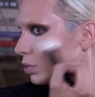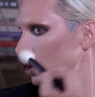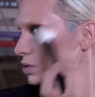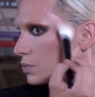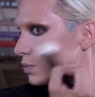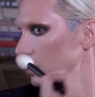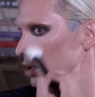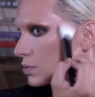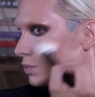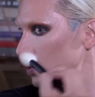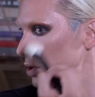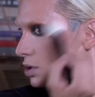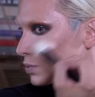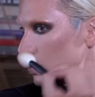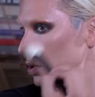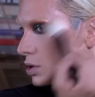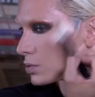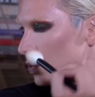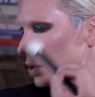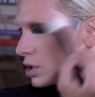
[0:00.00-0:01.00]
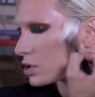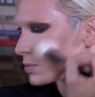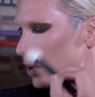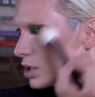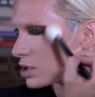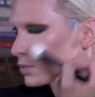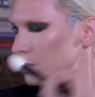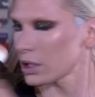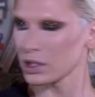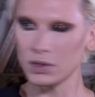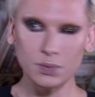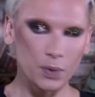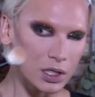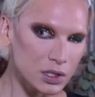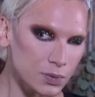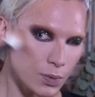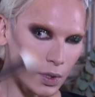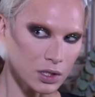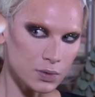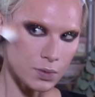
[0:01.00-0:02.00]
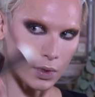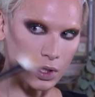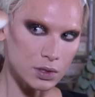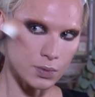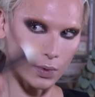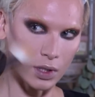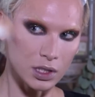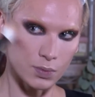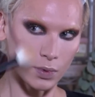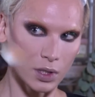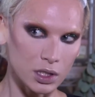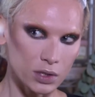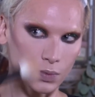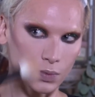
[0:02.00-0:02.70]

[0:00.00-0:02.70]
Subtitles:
Blush, blush, blush, blush, blush, blush, blush, blush, blush, blush, blush, blush,